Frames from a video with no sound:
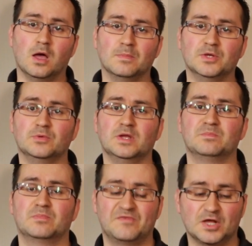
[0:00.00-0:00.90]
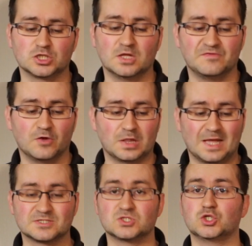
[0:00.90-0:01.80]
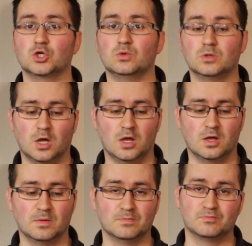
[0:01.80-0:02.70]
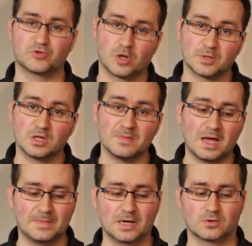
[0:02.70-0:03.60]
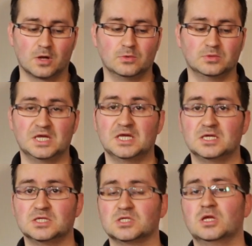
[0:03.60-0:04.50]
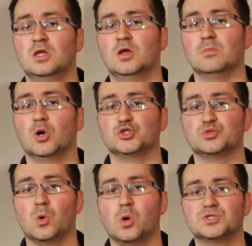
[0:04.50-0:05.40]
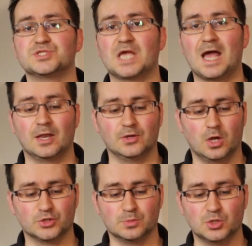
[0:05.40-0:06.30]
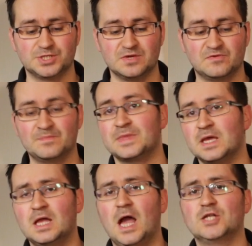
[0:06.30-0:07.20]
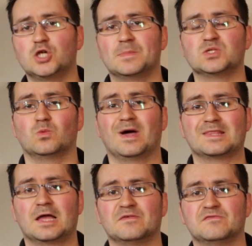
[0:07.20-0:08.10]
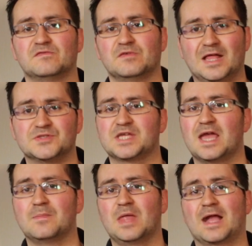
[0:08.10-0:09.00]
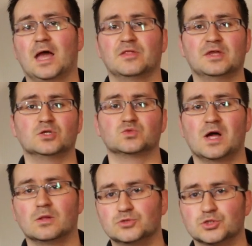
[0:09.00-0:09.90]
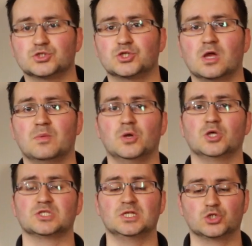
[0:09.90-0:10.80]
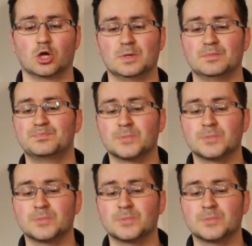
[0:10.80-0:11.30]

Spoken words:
Been doing it professionally for the last 2. Predominantly my background is motorsports and automotive. I enjoy bits of wildlife, landscape, that kind of thing as well, just personal enjoyment.